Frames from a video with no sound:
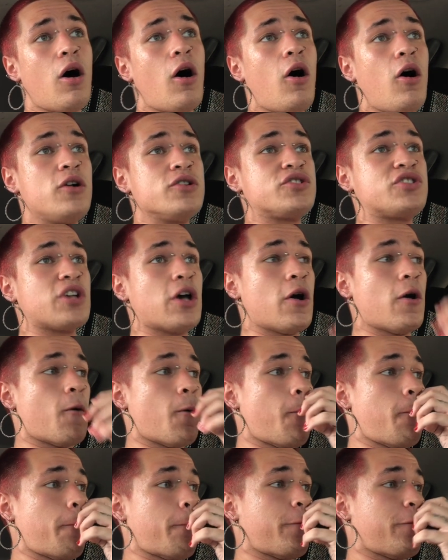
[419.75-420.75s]

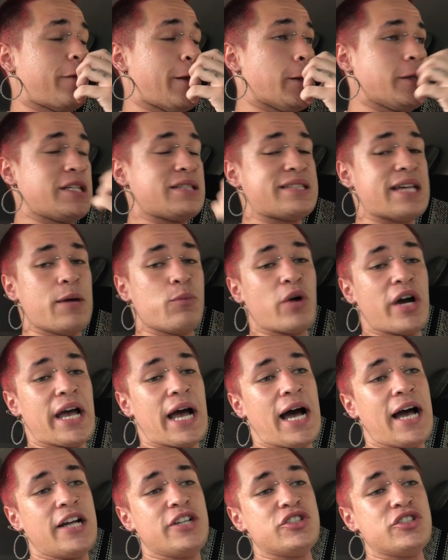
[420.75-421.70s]
also feel the same way I